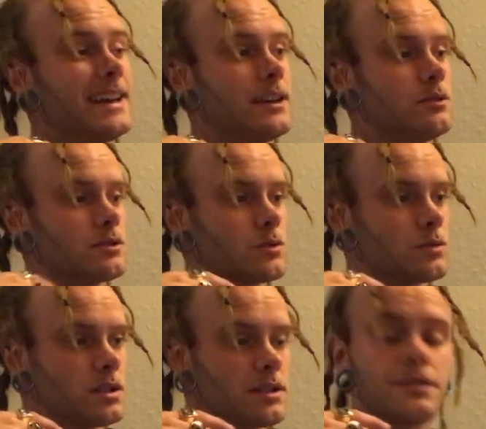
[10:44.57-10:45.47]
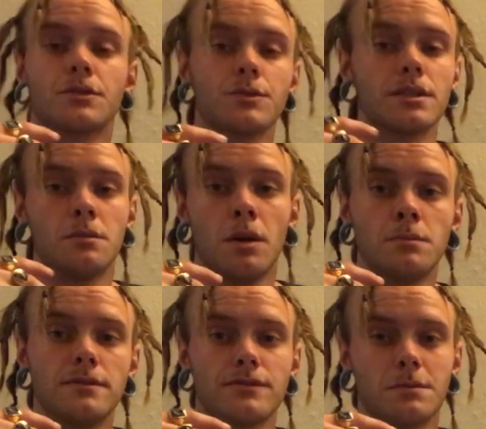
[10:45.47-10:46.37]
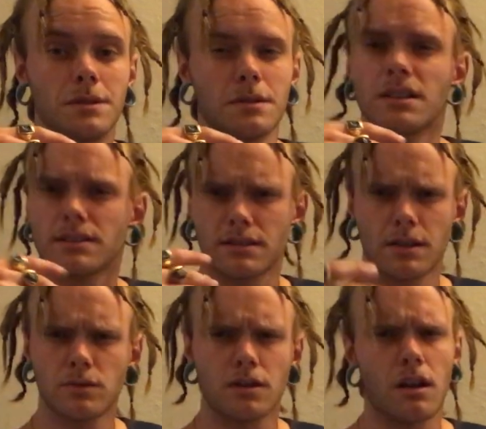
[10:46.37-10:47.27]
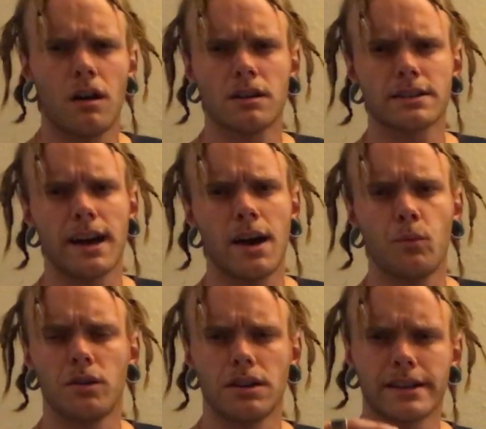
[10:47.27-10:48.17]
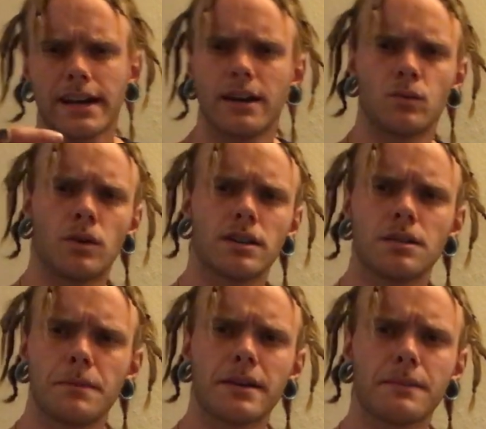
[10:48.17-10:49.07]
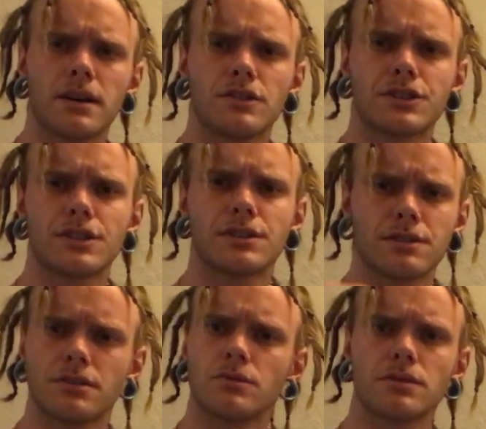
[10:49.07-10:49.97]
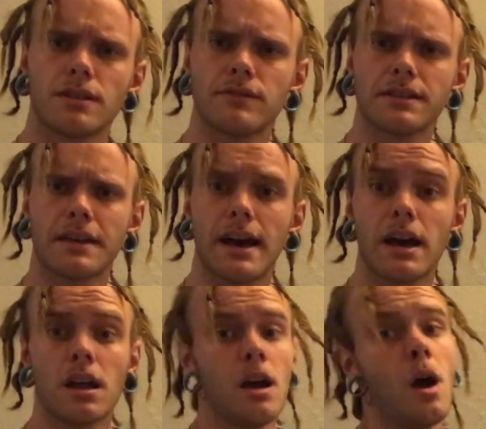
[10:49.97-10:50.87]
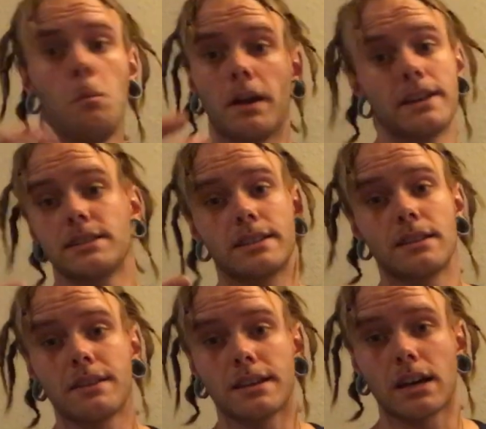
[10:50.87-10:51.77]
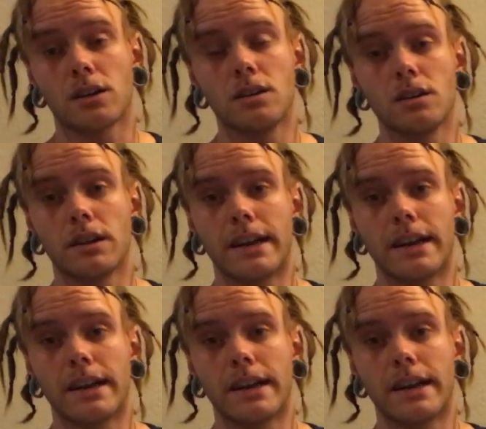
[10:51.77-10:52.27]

it was a really surreal moment for me, because there was a long time where like I had wanted to make my own shirts and do stuff like that, but I just didn't think I could.